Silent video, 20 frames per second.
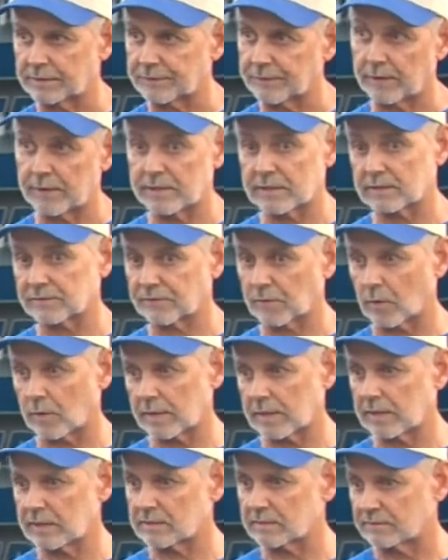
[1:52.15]
the 30s,
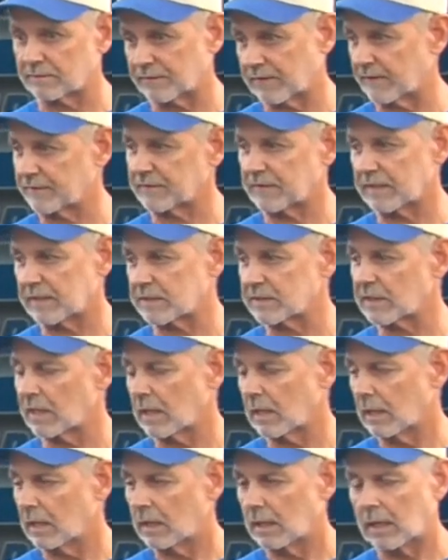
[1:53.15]
40s, and 50s
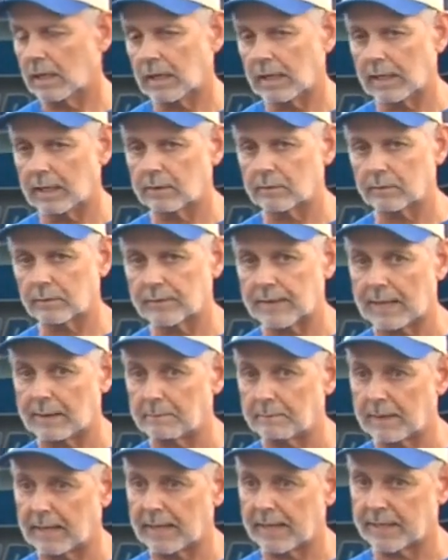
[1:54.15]
uh,
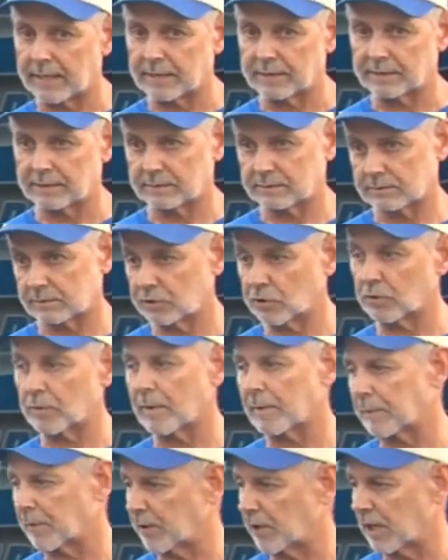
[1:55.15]
without buying new
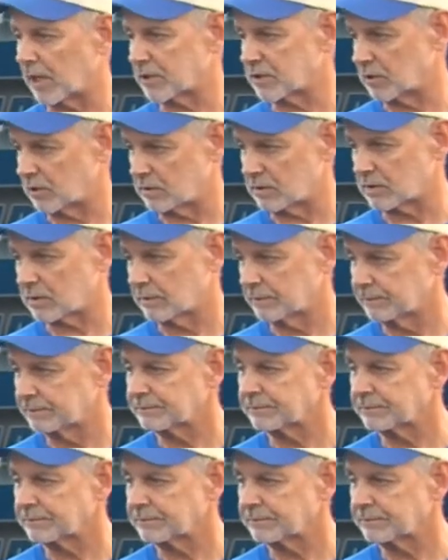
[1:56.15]
reproductions.